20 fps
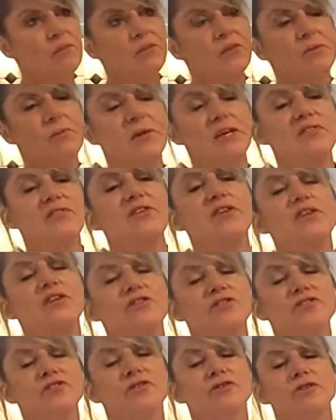the
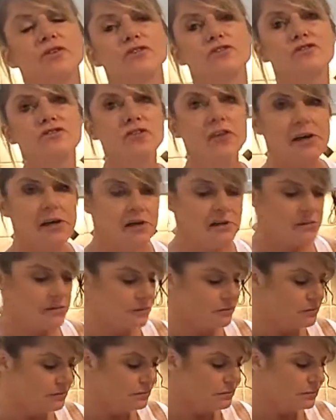beefiness of the
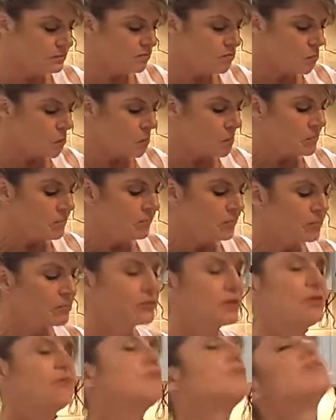steak,
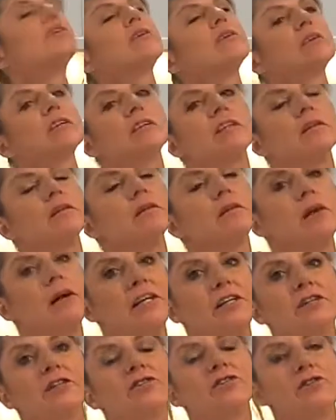the very
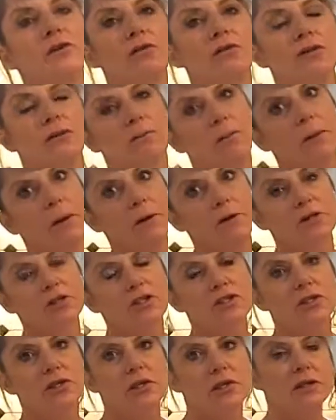lightness of the
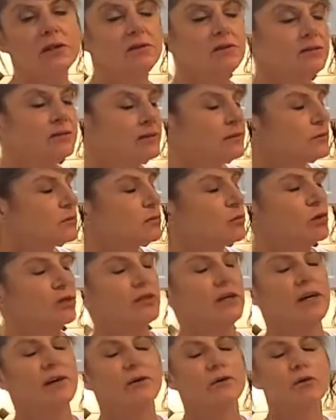parsley
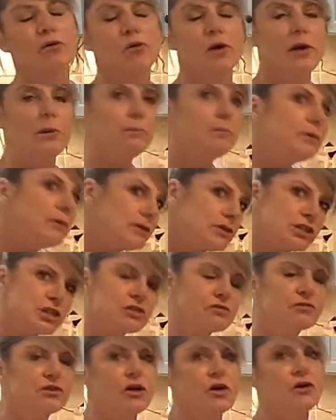with that great
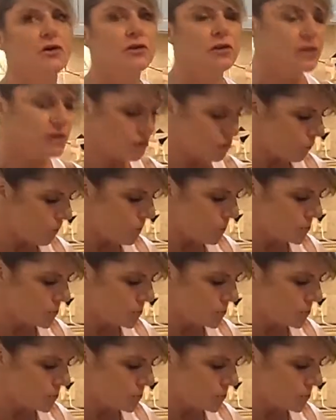punch of garlic.